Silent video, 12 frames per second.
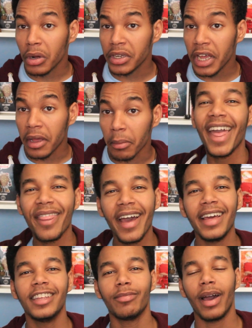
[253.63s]
Well, damn. And
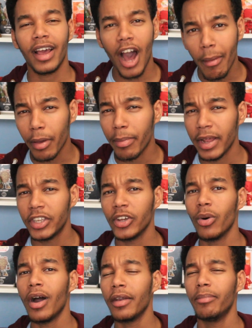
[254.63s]
that is my Comic
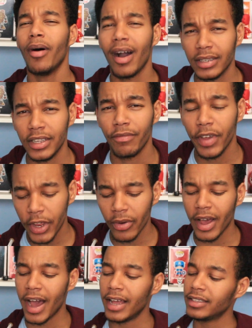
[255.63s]
Bento unboxing video,
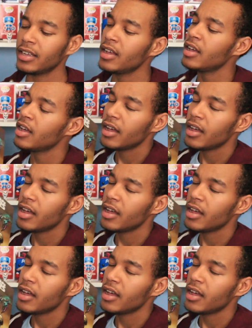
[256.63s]
guys.